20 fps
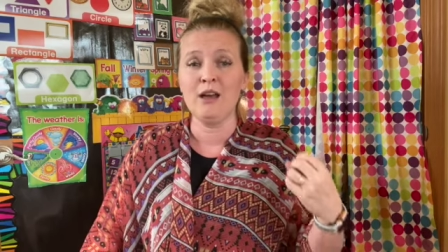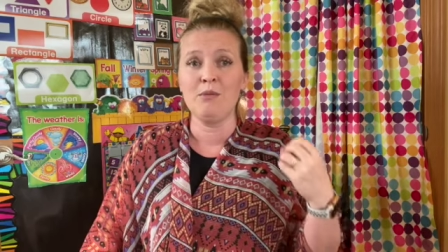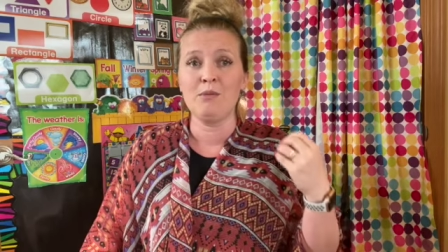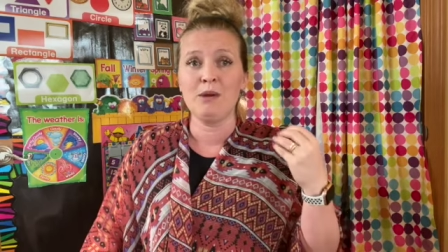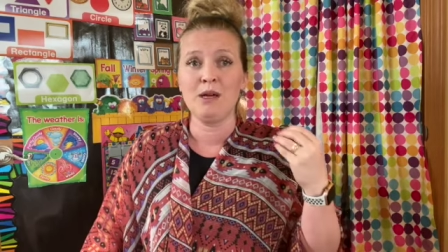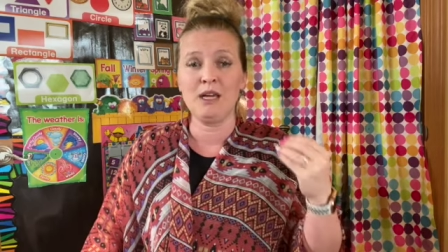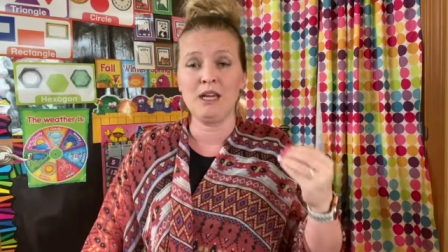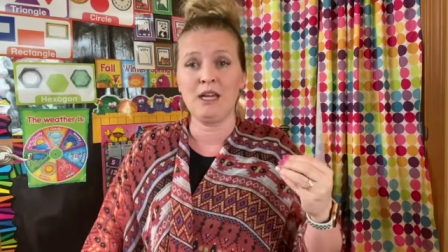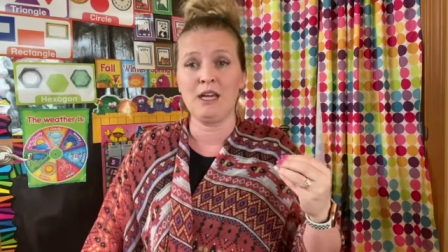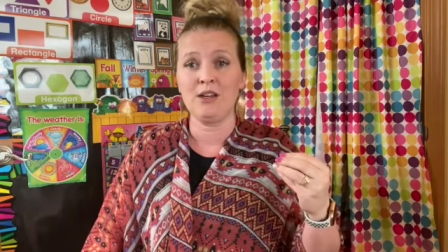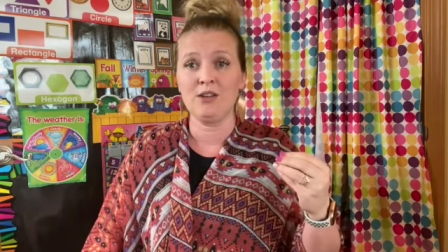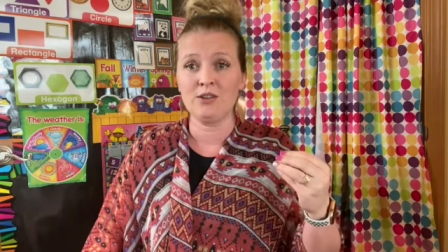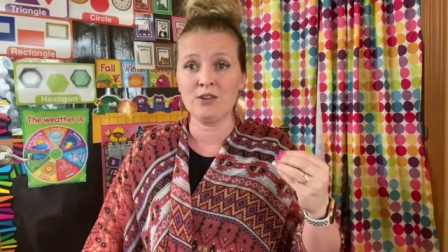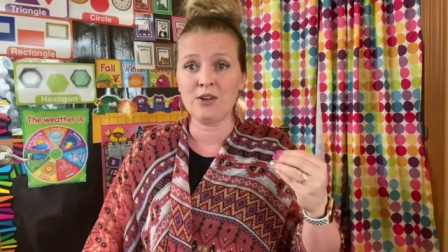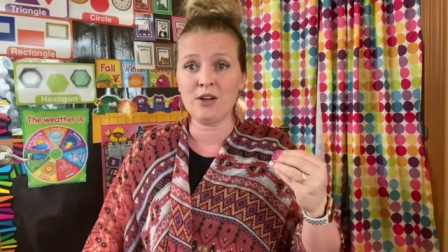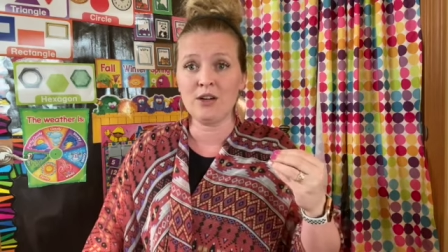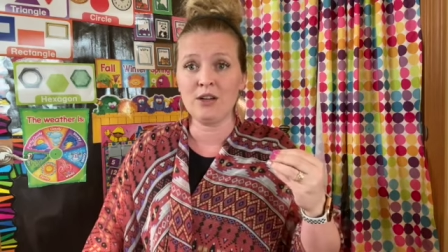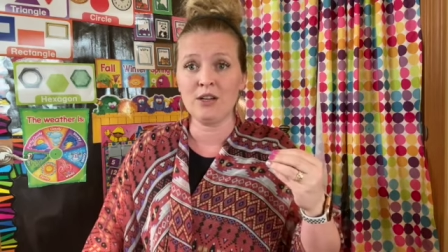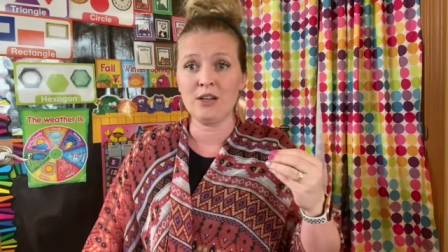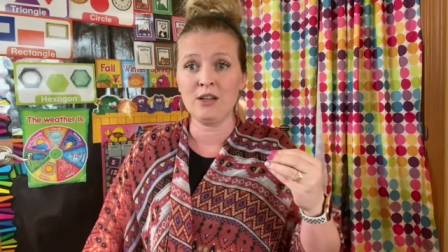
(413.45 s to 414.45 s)
But in
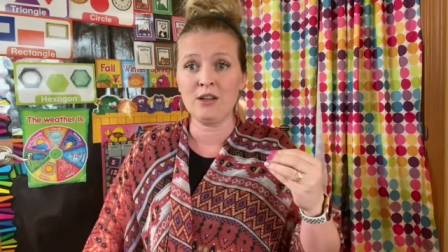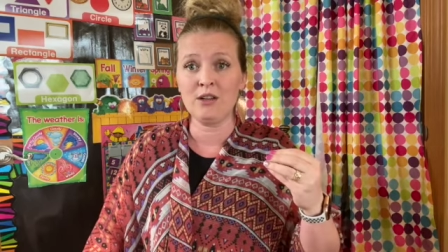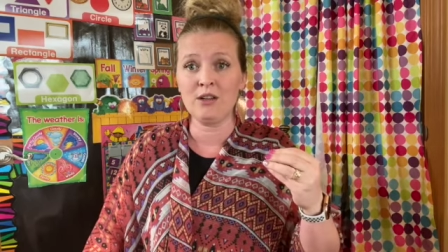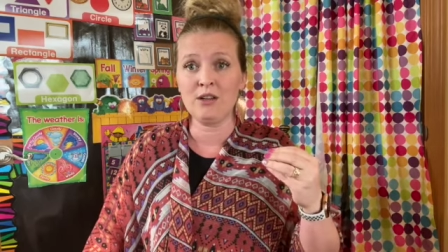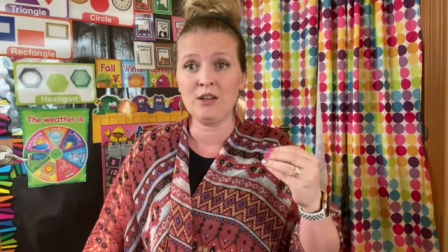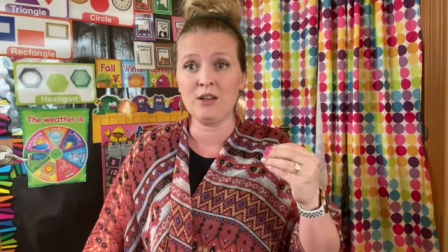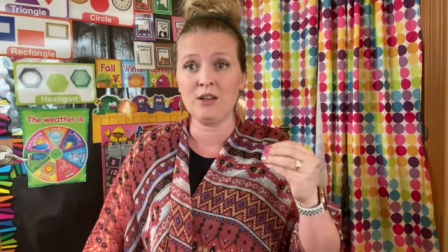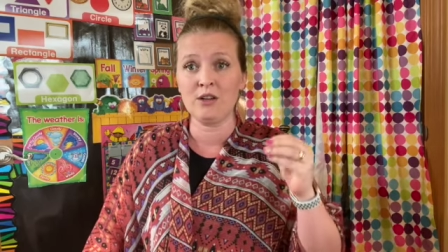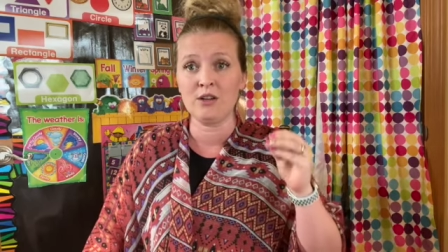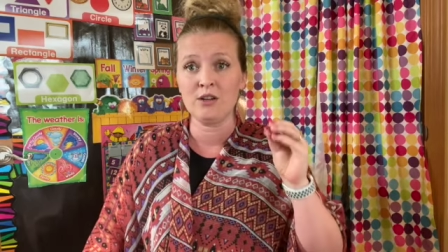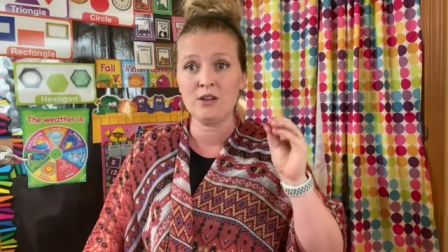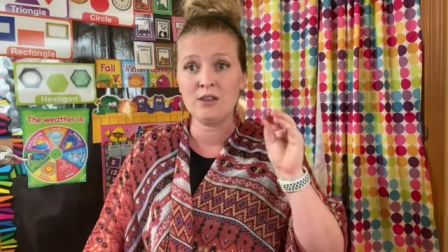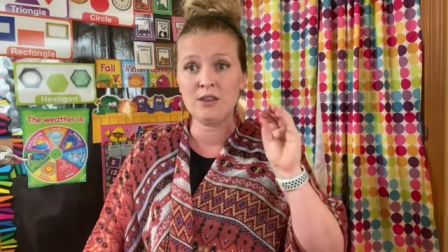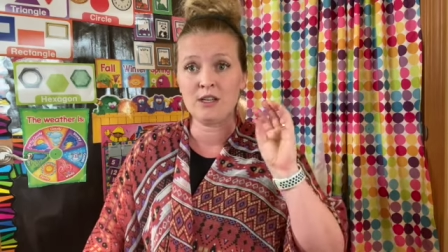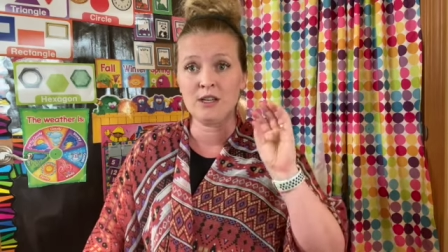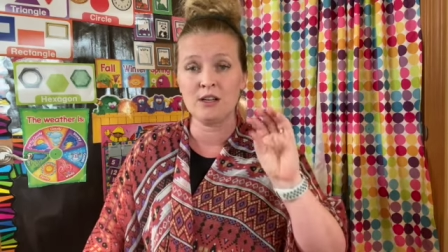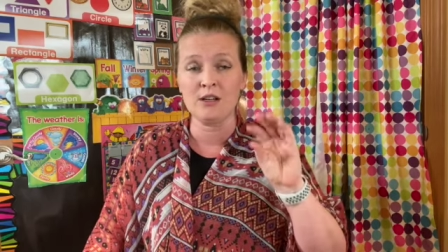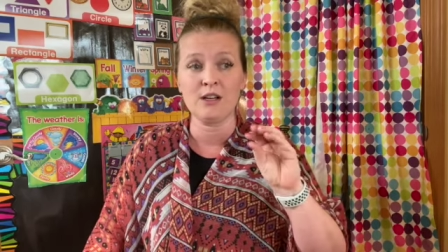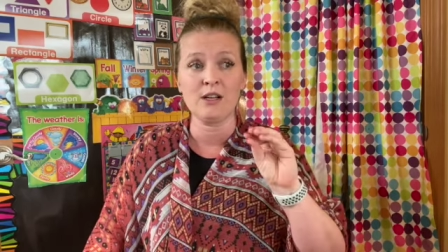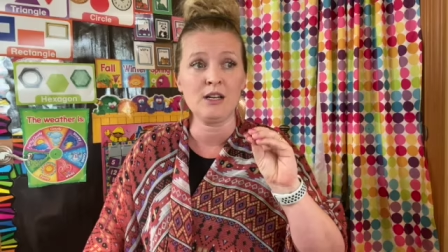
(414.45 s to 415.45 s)
kindergarten,
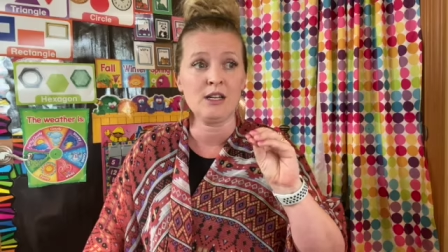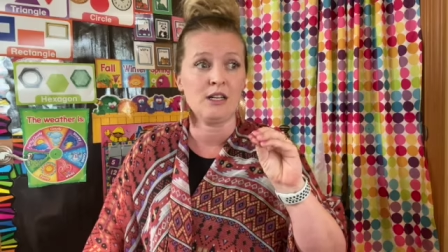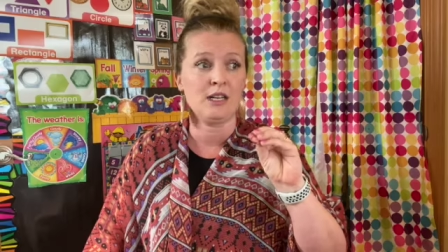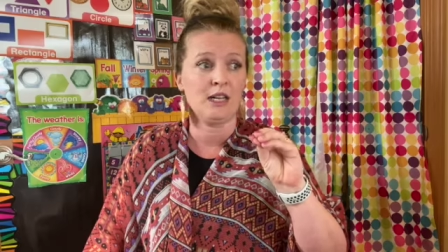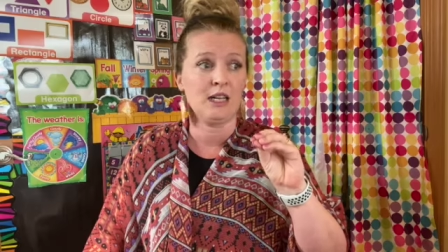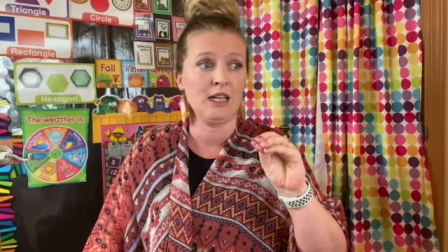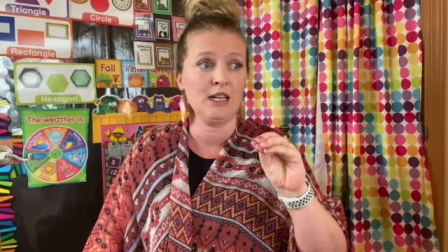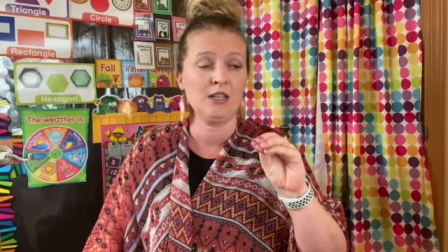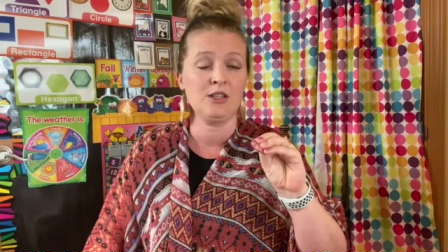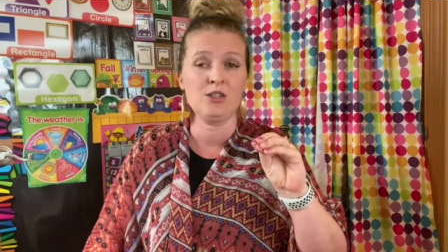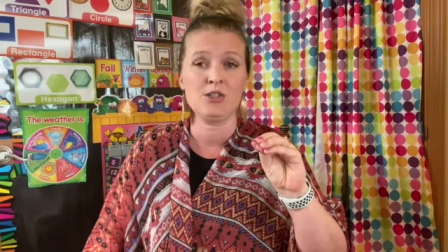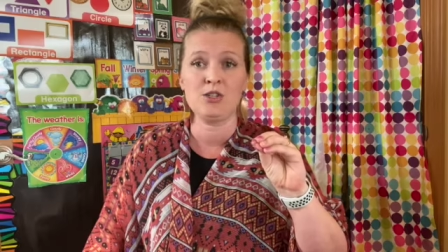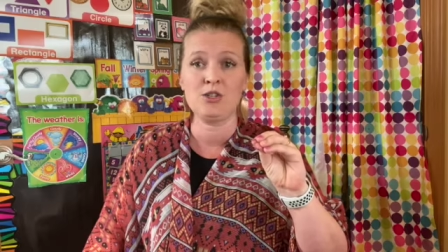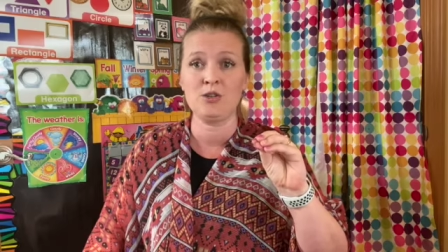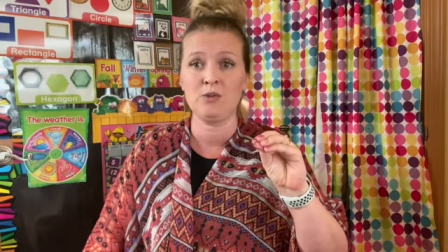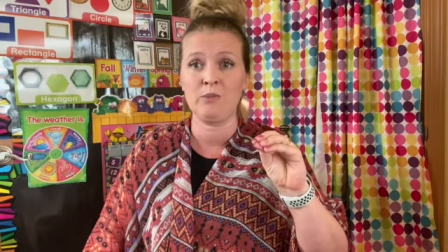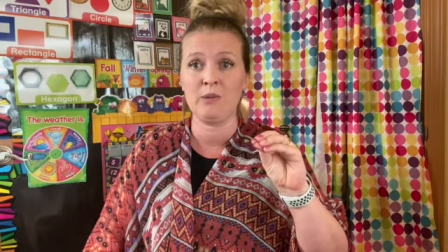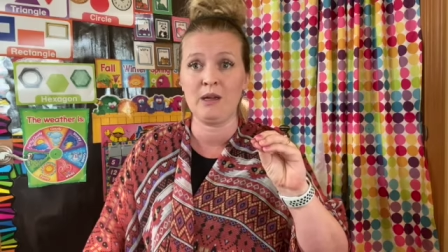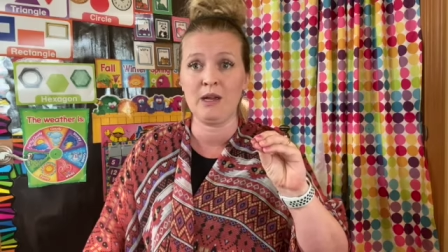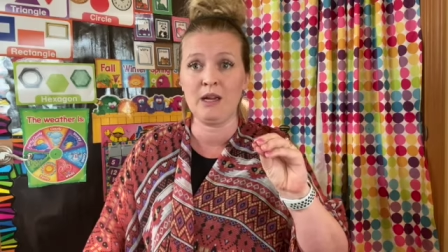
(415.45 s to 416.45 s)
they're gonna need
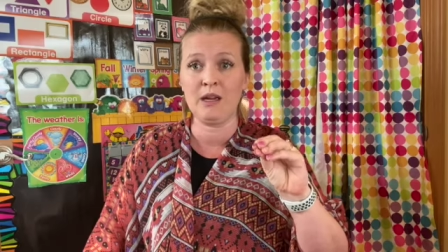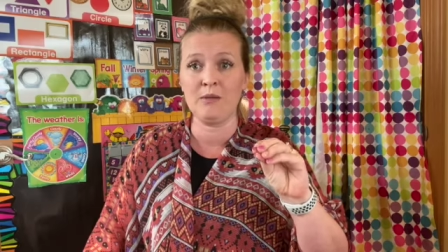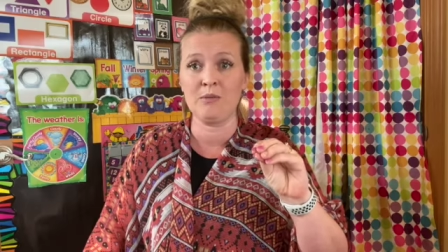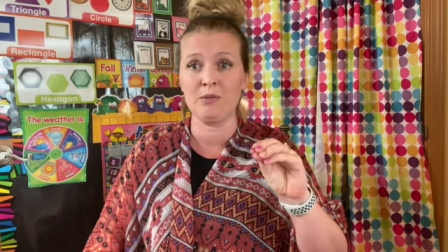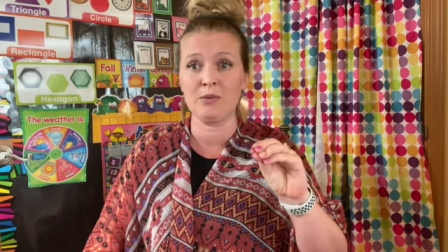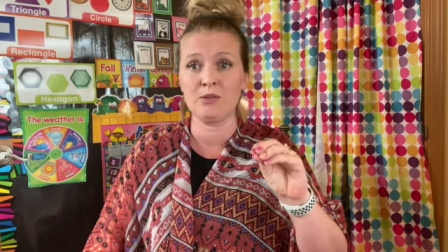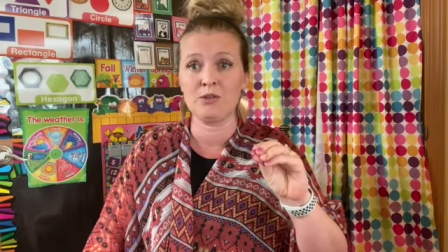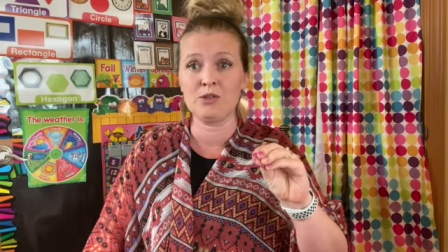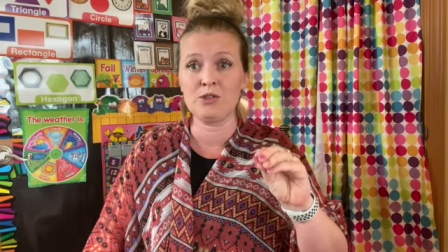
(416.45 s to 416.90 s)
to be able